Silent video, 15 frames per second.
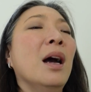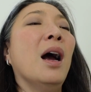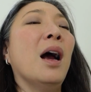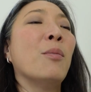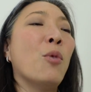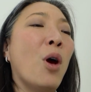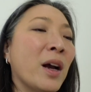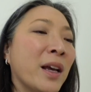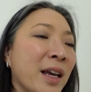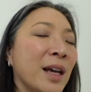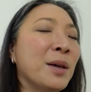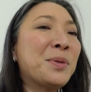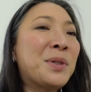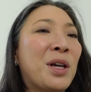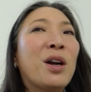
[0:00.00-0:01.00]
I'm walking
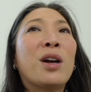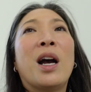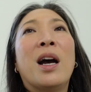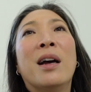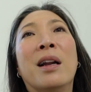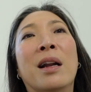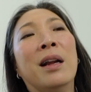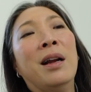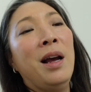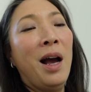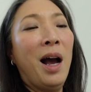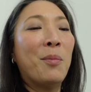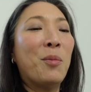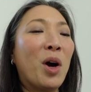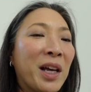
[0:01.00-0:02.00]
upstairs.
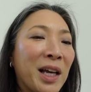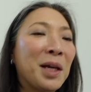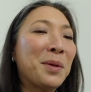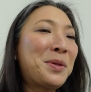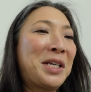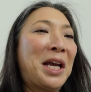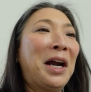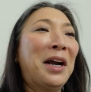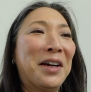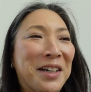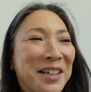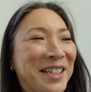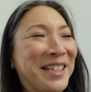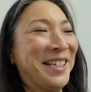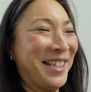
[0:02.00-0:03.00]
I'm walking
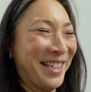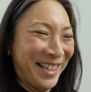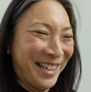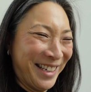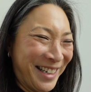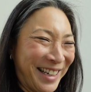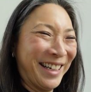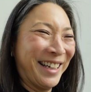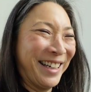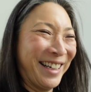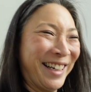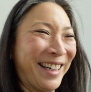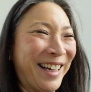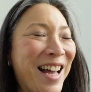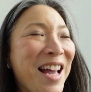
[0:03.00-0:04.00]
upstairs.
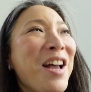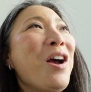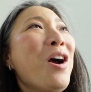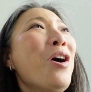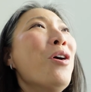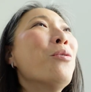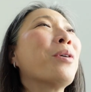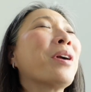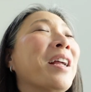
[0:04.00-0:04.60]
we're